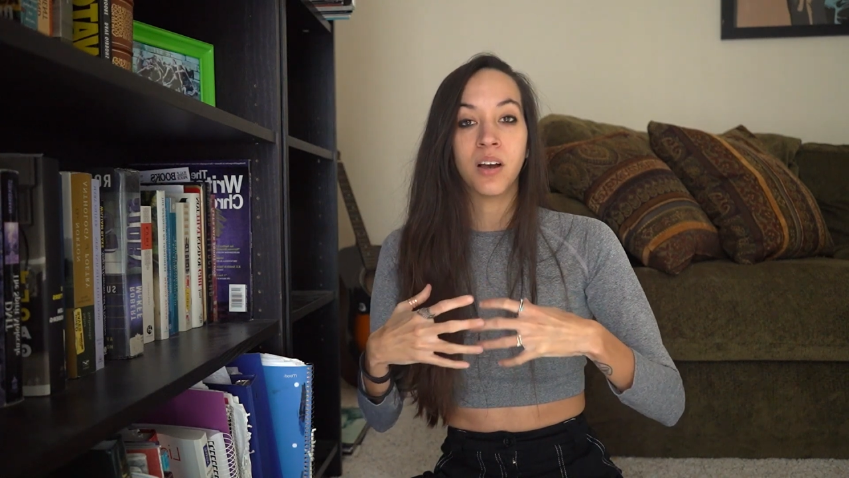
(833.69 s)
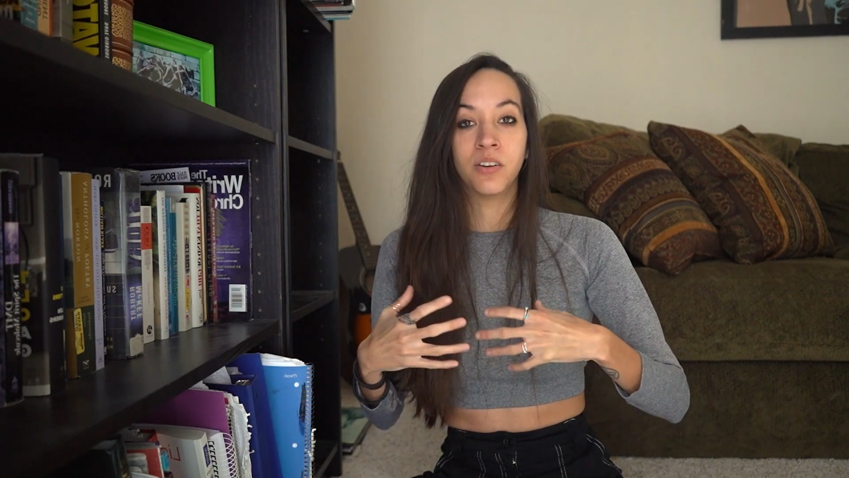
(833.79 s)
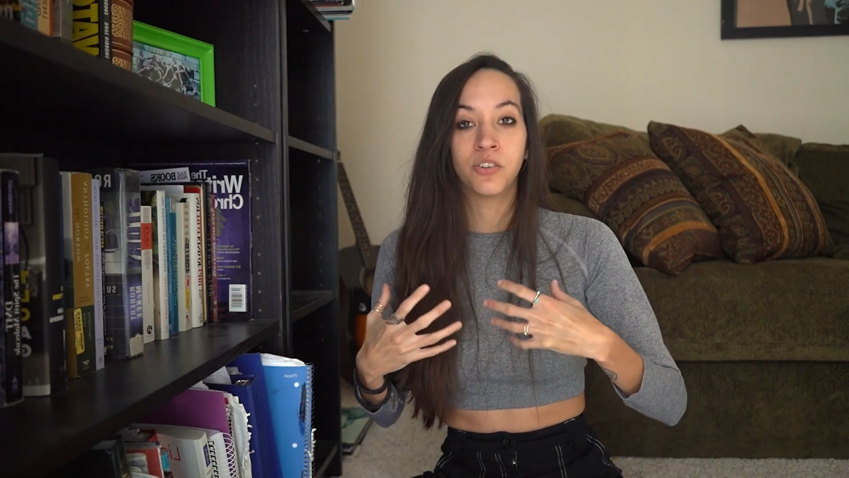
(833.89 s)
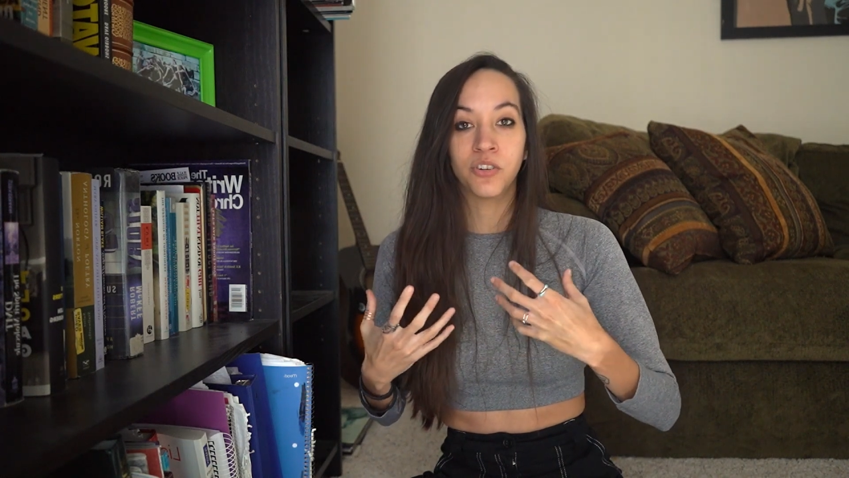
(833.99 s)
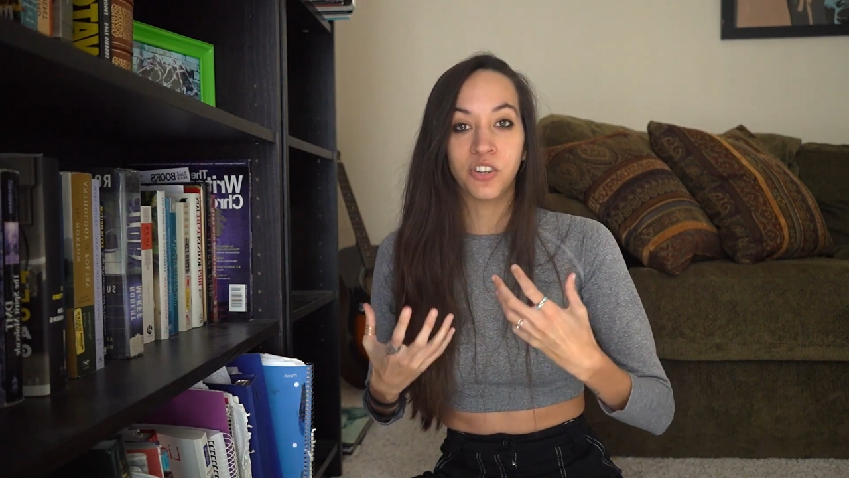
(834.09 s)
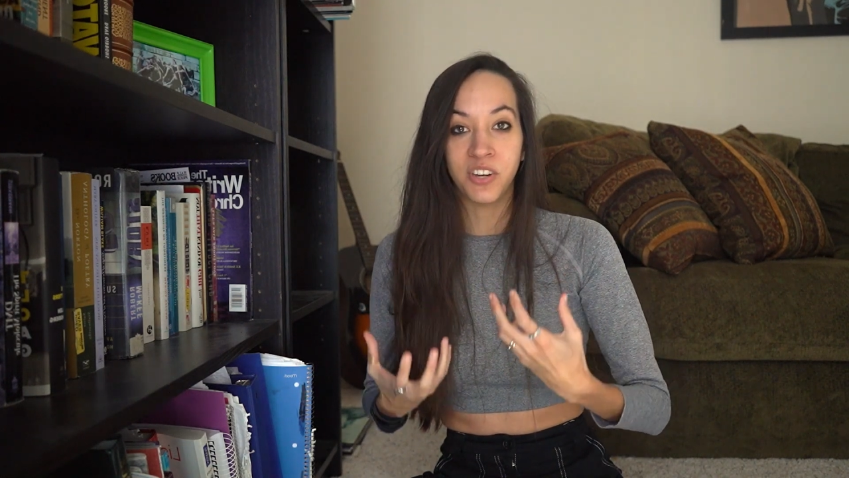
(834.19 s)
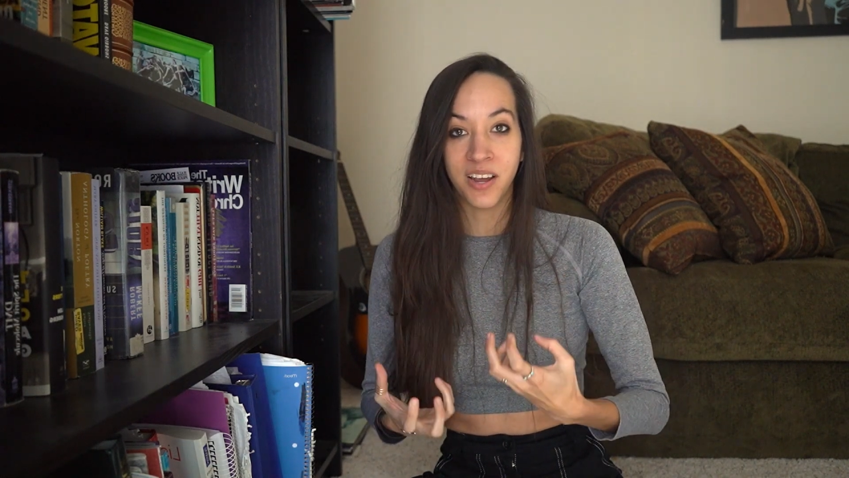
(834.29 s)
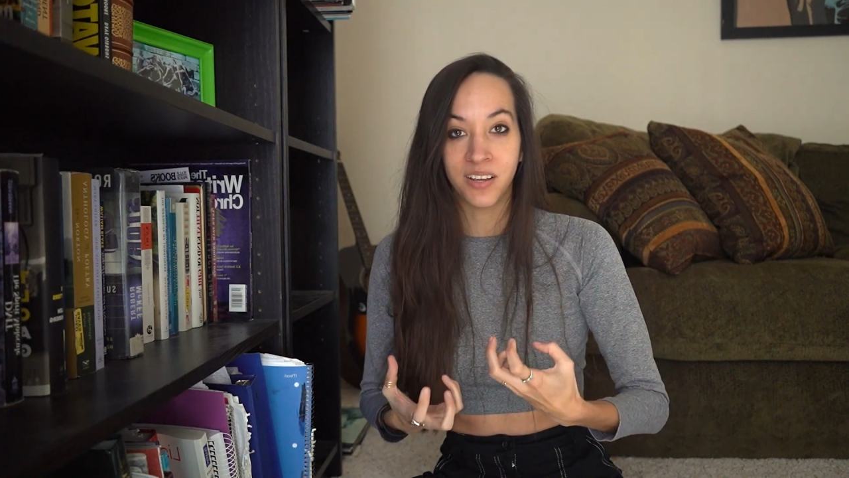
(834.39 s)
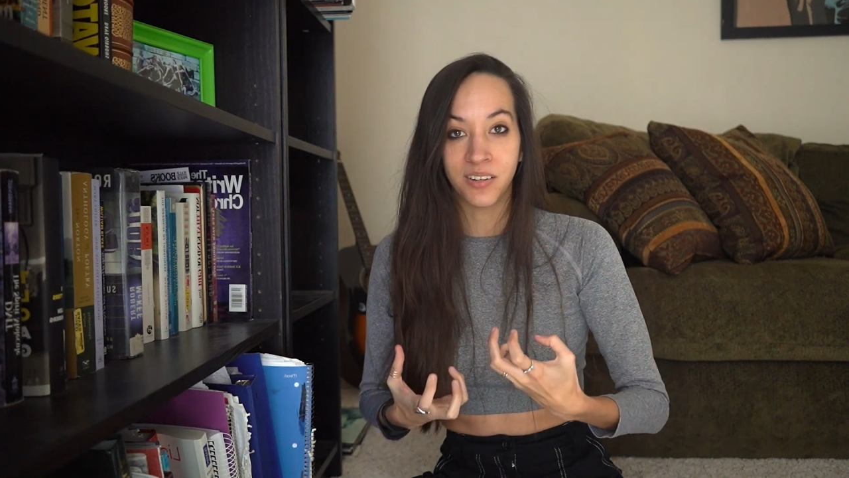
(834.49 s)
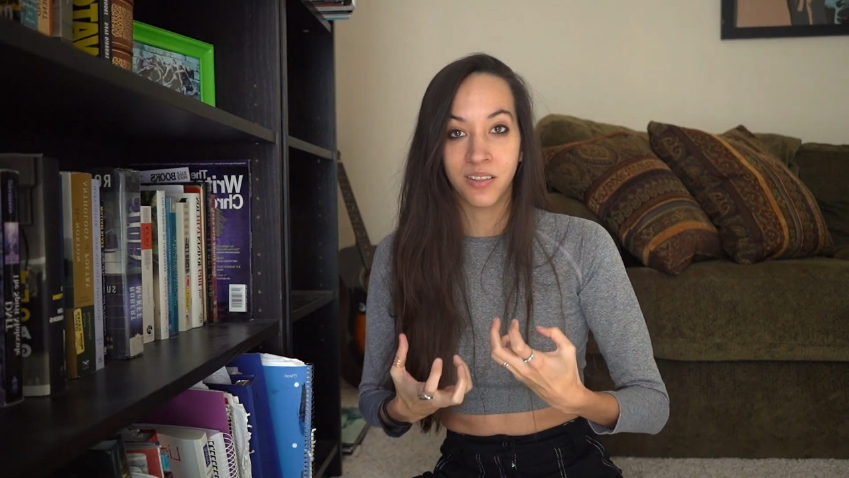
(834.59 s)

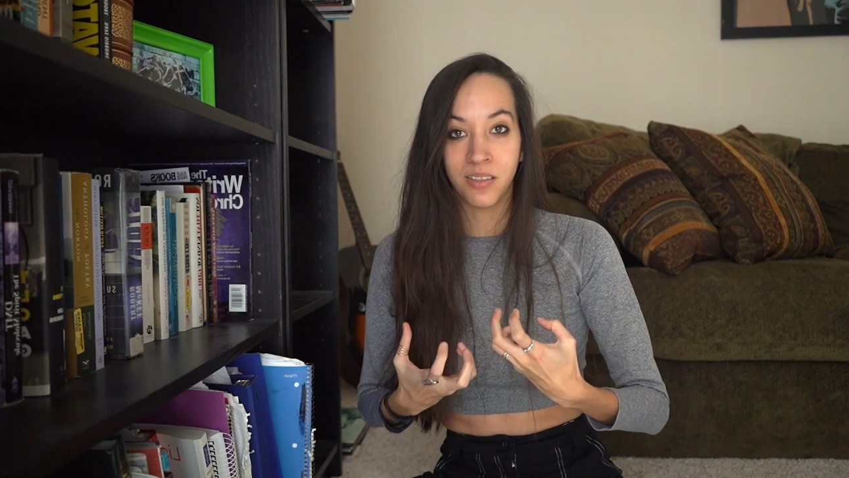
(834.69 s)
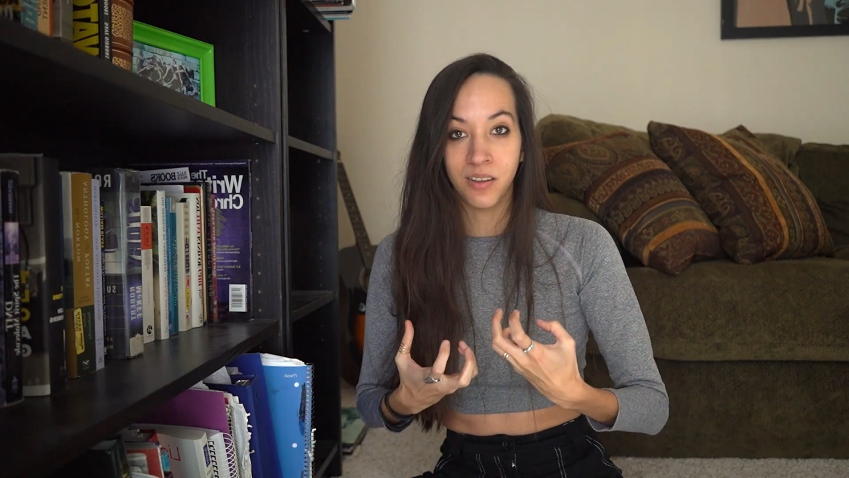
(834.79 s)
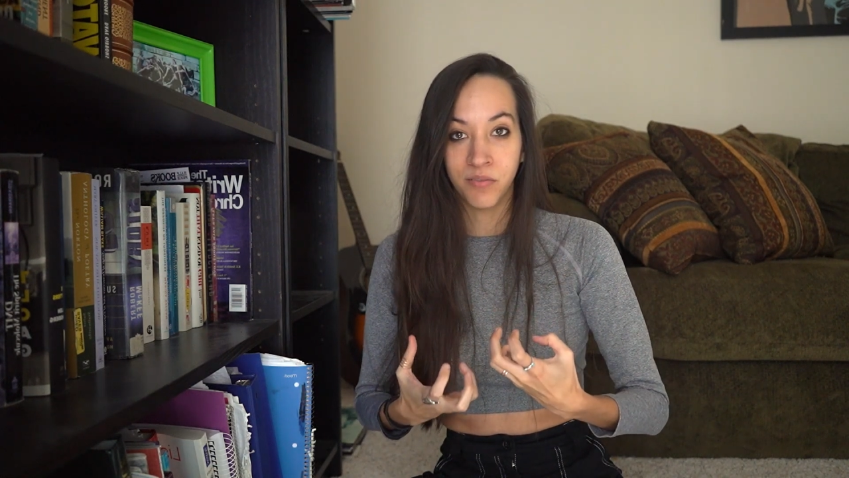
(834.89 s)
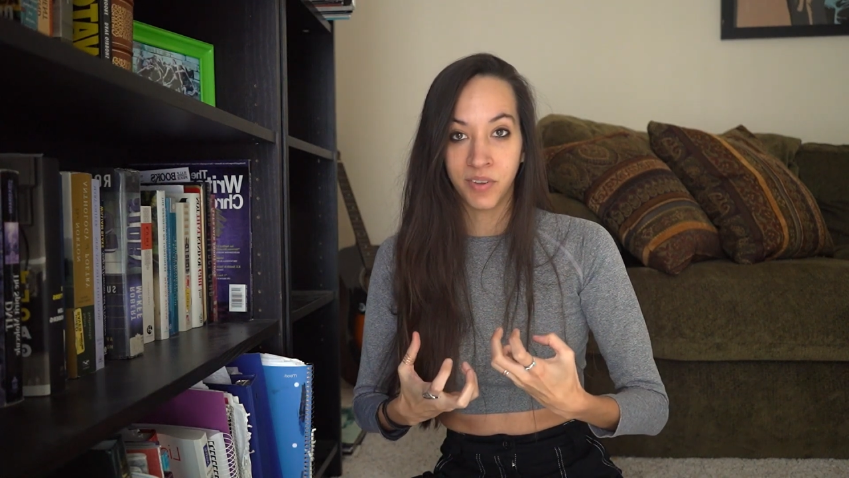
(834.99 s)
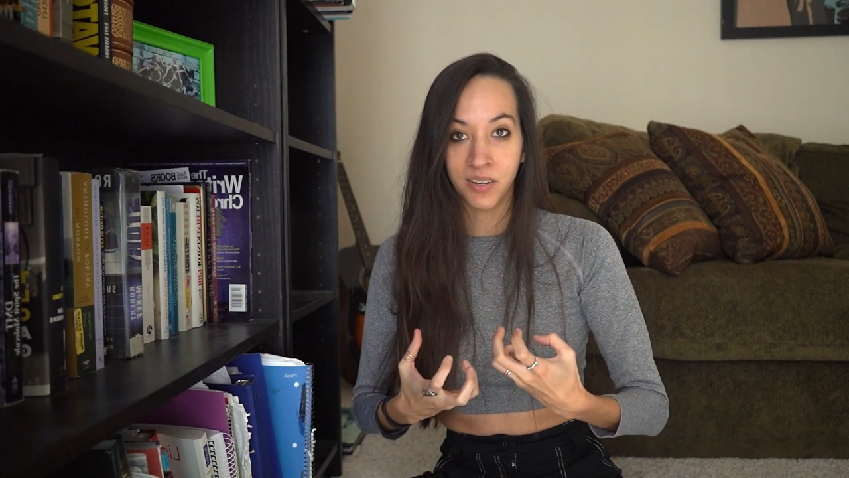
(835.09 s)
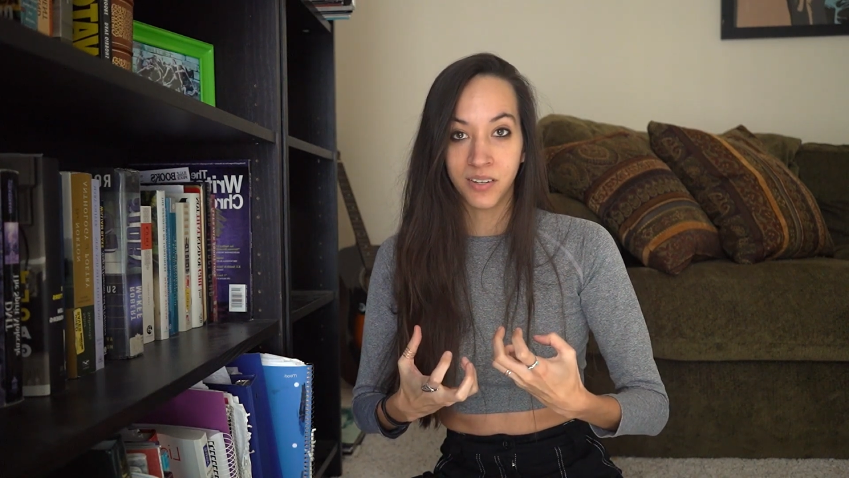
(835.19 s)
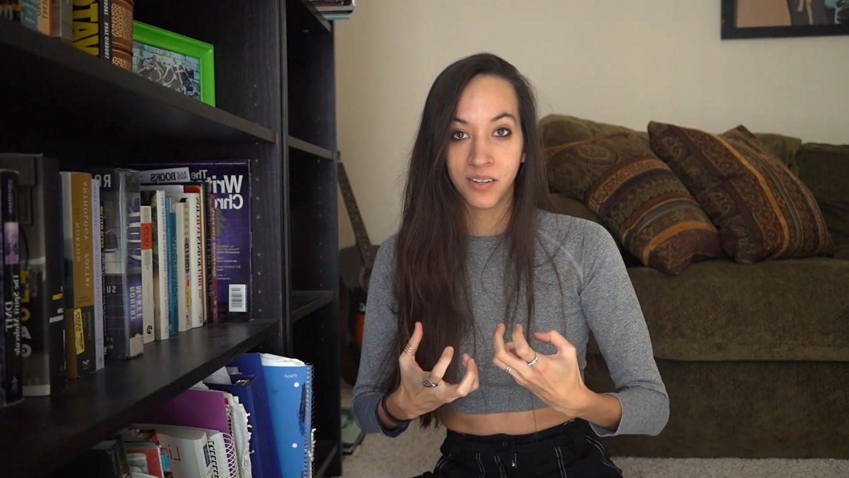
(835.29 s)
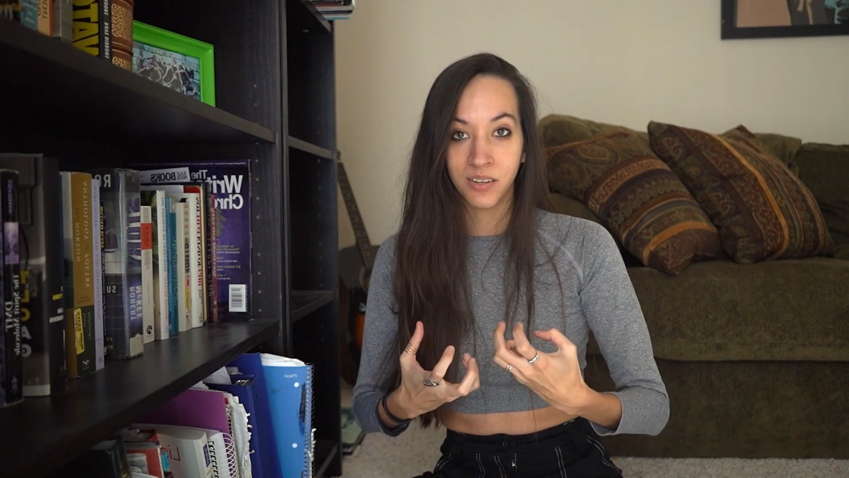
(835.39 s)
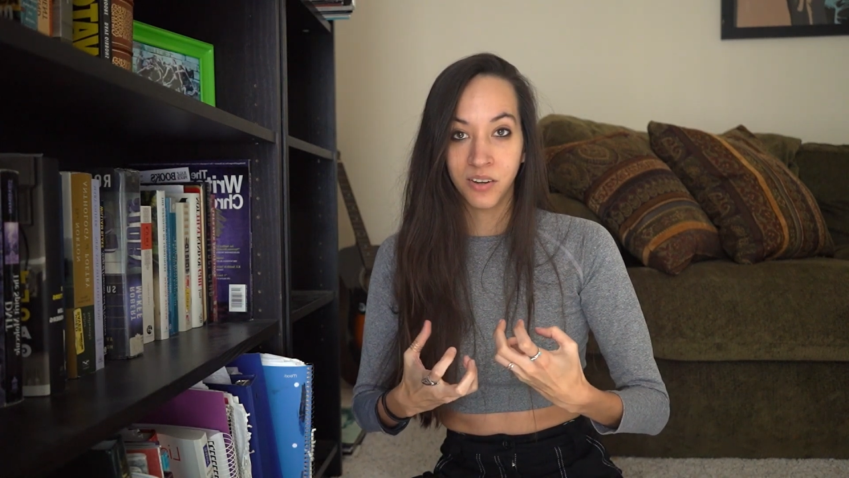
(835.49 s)
understand the event?